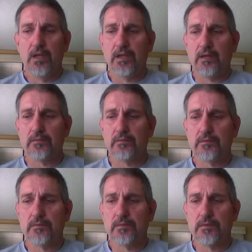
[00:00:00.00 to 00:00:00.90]
Now,
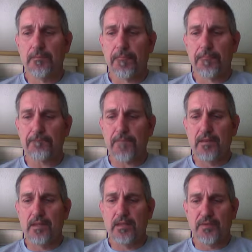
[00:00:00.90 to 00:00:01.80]

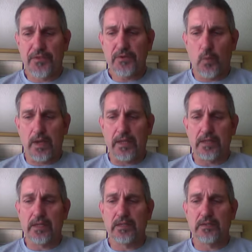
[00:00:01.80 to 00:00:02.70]
the third
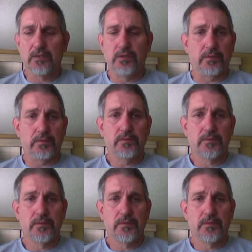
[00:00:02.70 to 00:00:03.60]
way it can do
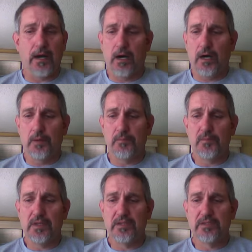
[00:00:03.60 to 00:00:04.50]

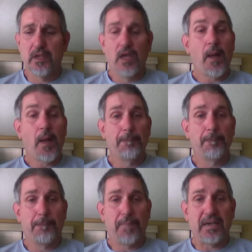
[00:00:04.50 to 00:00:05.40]
is
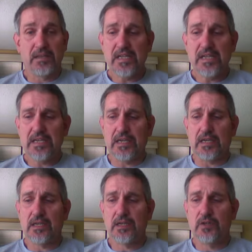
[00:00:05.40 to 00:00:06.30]
by linking
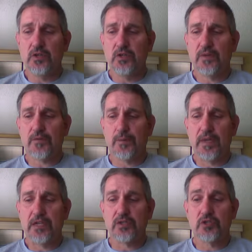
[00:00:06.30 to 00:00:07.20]
new
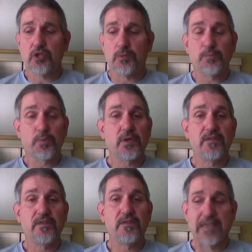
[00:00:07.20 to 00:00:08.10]
information to
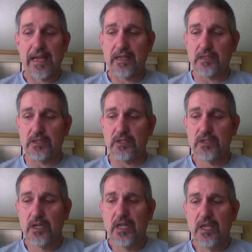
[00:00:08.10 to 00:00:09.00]
previous
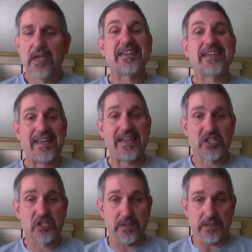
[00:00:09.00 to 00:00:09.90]
knowledge,
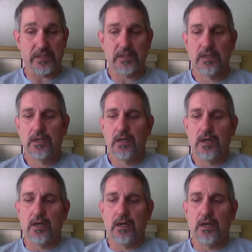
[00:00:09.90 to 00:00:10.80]
connections
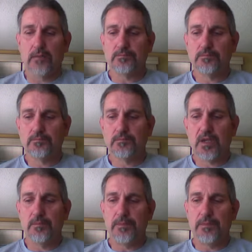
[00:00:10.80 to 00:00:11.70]

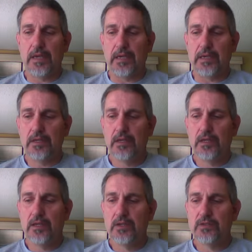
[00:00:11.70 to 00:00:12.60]
can be made
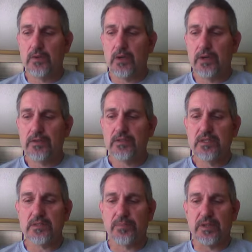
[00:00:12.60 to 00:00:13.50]
to other
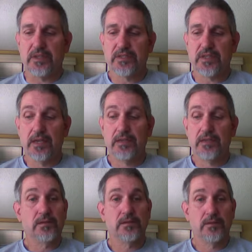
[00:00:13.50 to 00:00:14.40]
disciplines and